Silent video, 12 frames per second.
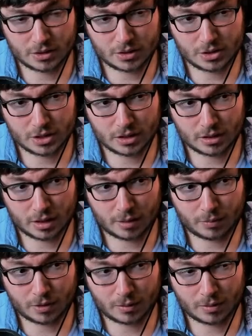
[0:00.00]
She can
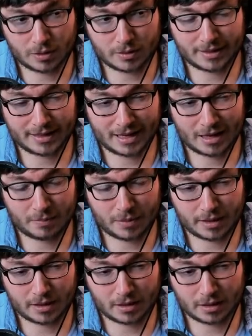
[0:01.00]
kite pretty well. Yeah,
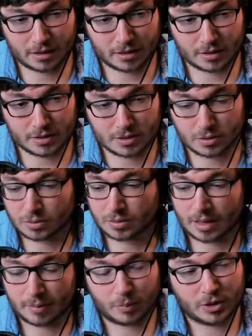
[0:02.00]
but then like you still
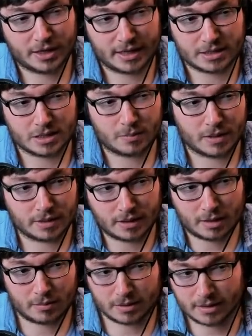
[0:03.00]
when you get to the mid game, her